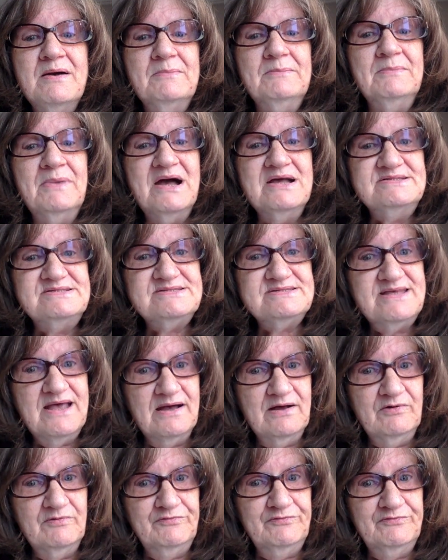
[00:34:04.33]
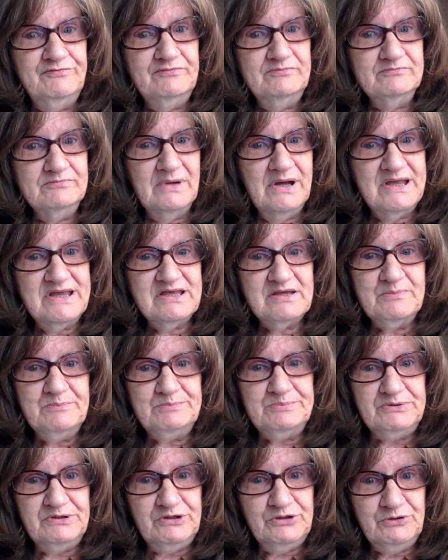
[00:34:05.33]
myself, my
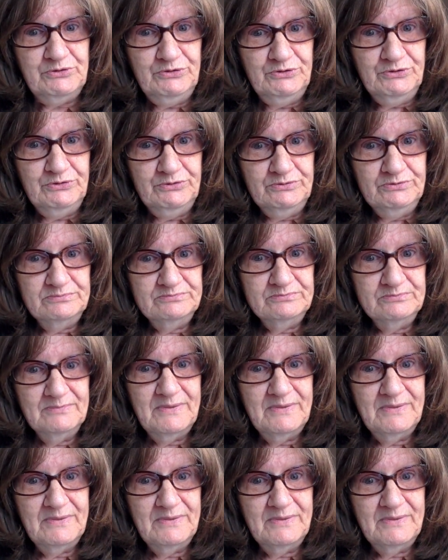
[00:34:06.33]
computer,